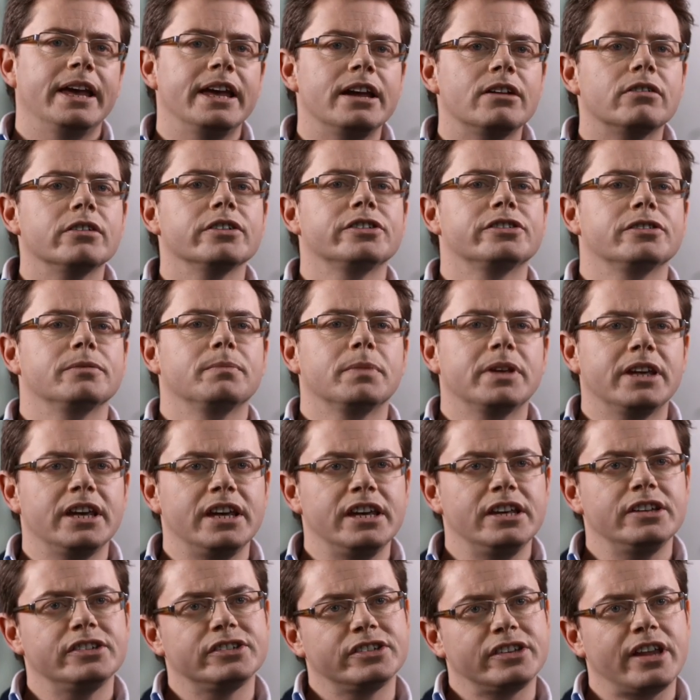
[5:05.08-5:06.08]
here are some
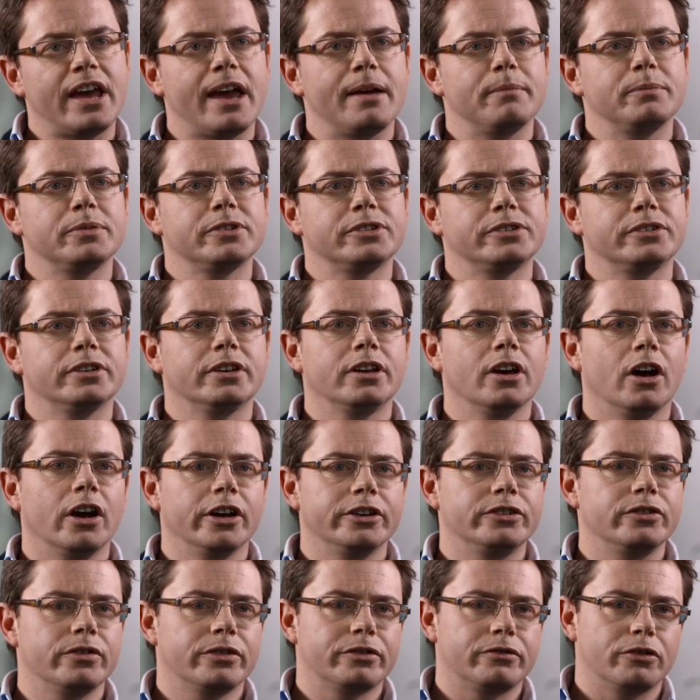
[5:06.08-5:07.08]
key steps to
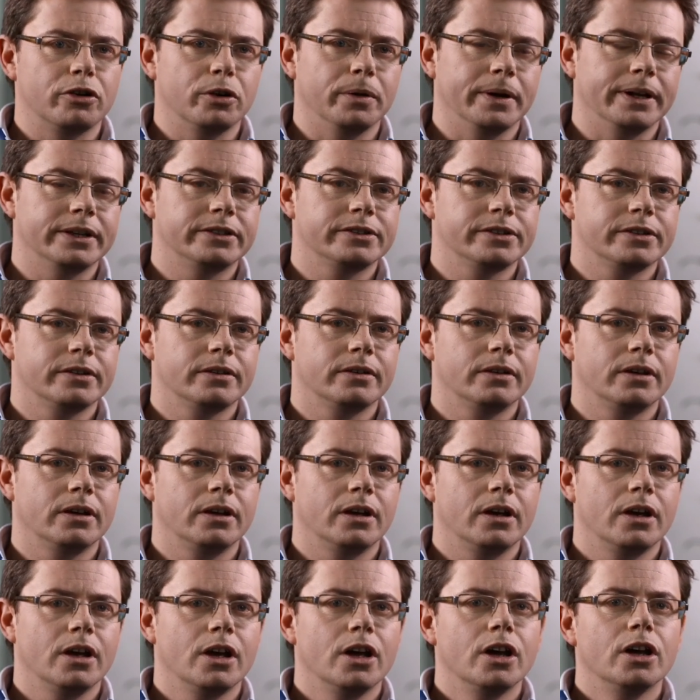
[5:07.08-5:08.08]
guide you through it.
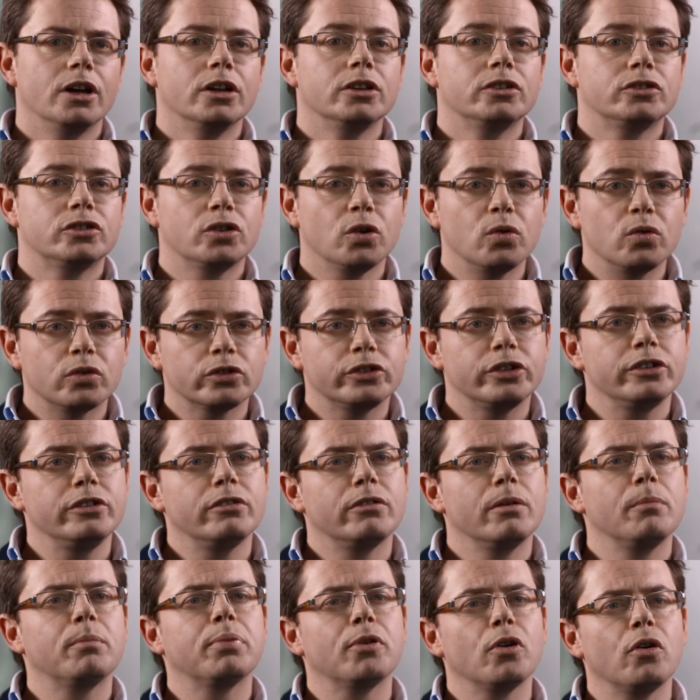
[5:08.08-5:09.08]
Talk to
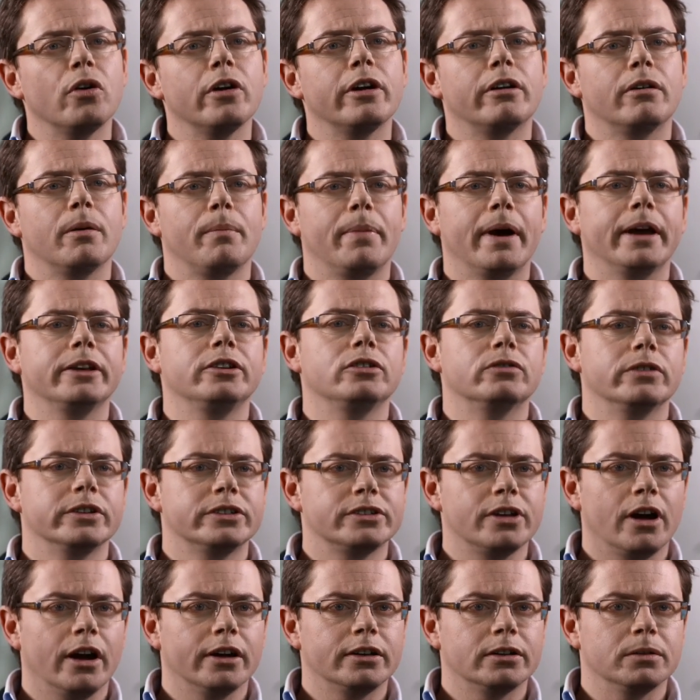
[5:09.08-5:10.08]
your employer about your
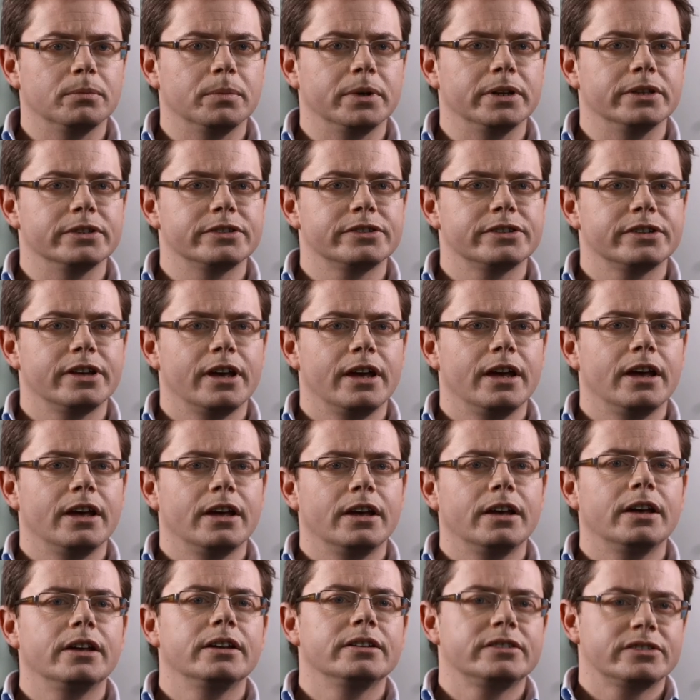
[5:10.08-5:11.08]
entitlements.
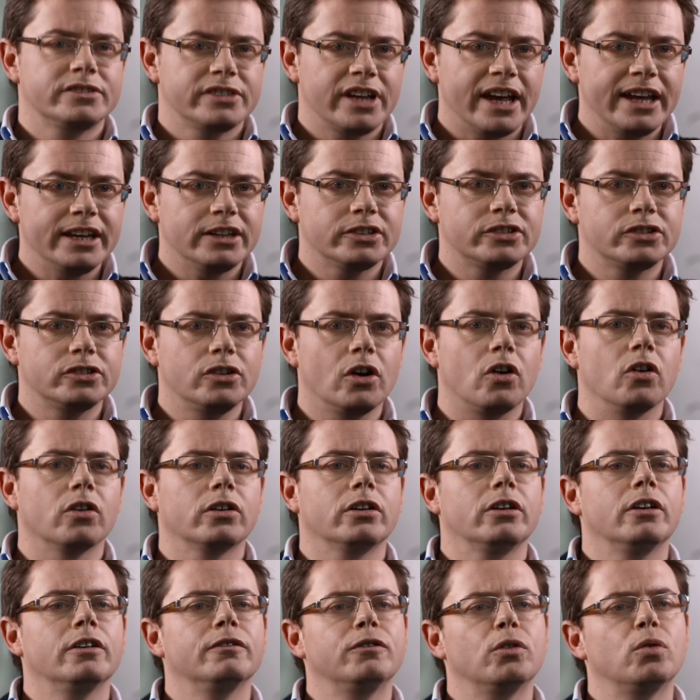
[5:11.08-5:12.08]
Take
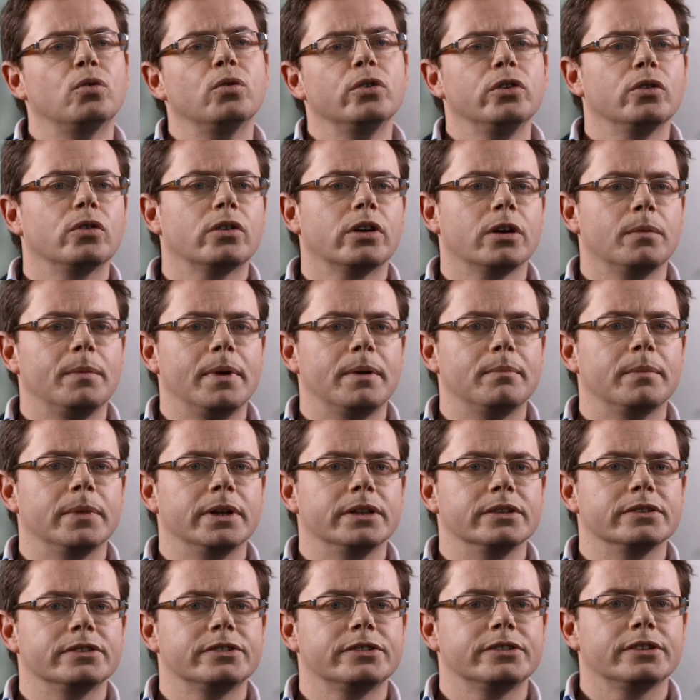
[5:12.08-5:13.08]
stock of all your
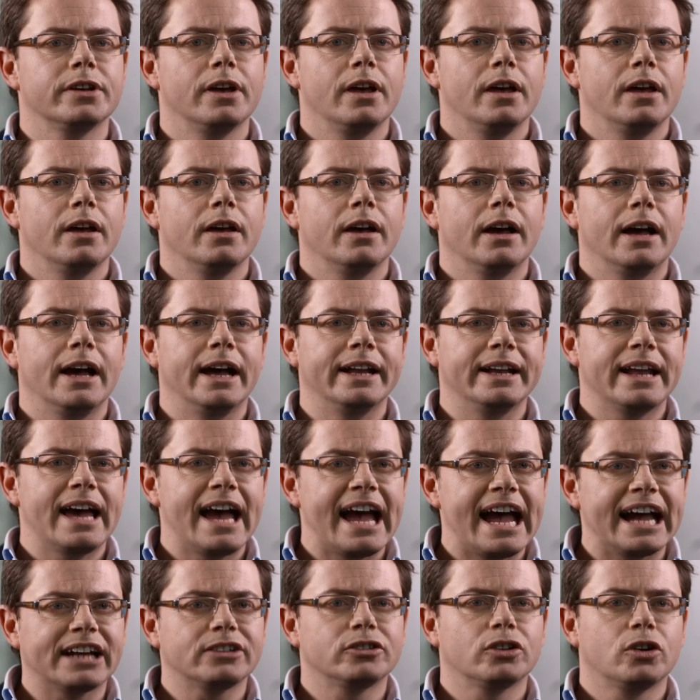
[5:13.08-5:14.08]
commitments and
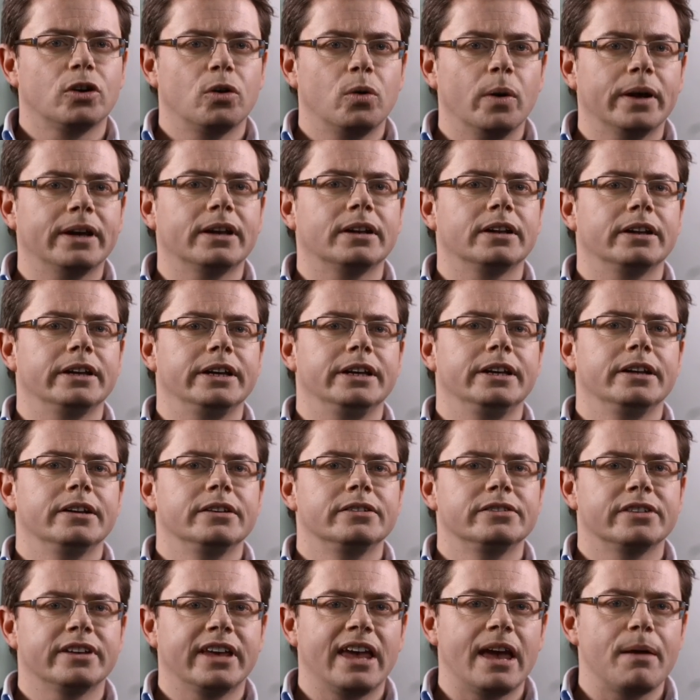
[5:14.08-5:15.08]
act quickly
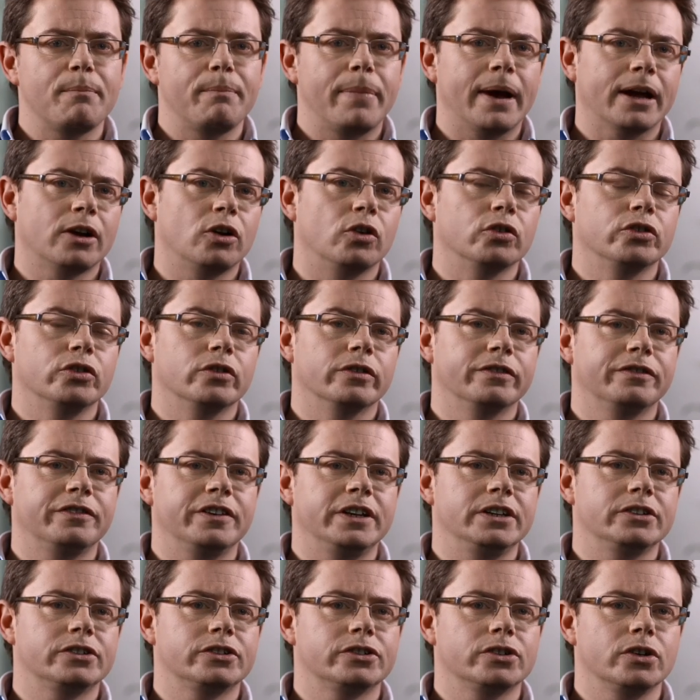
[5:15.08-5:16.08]
to get back on your
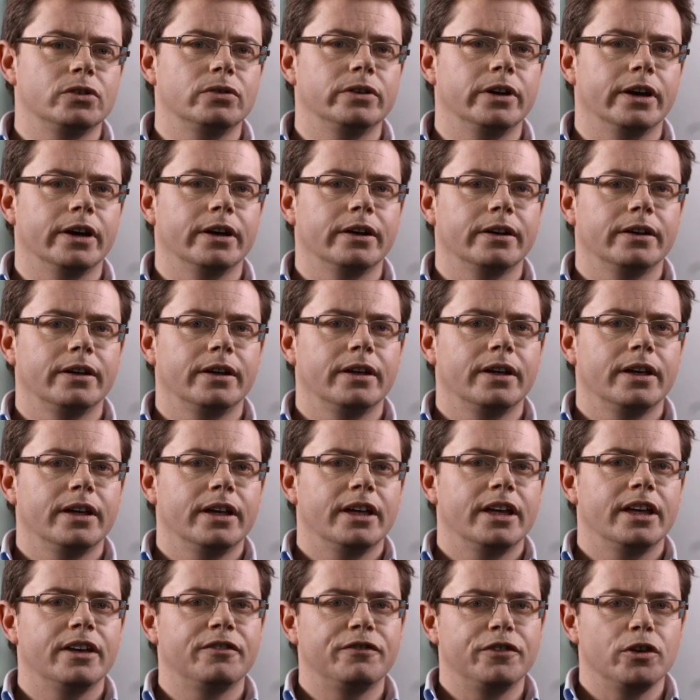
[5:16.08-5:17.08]
feet sooner.
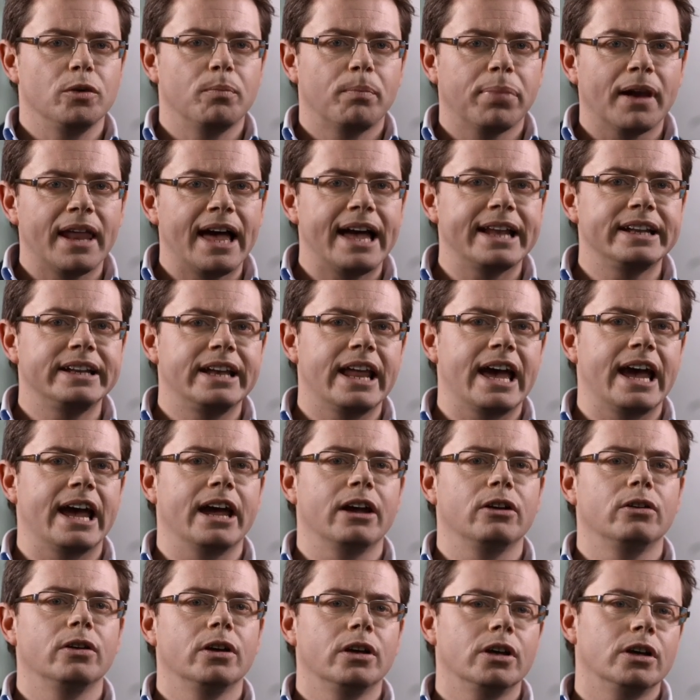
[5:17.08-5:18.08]
If you plan
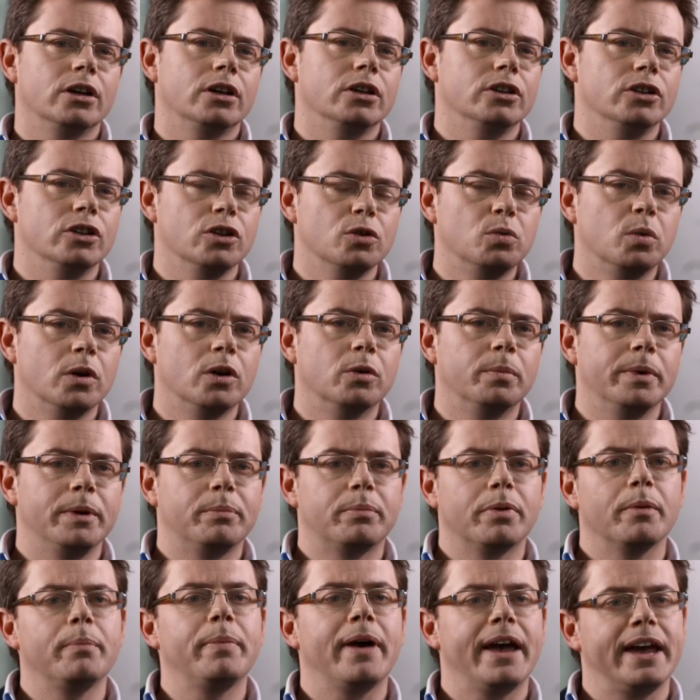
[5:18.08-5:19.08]
now, you will be
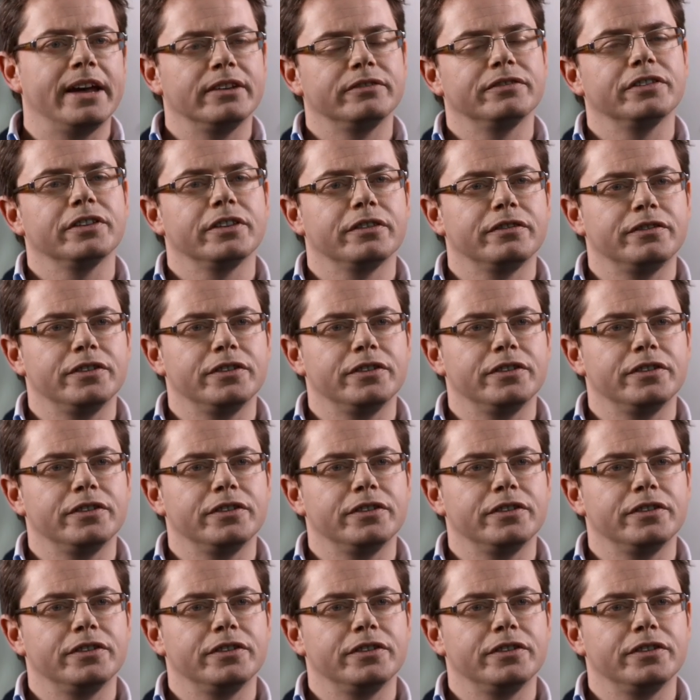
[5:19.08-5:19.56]
prepared for the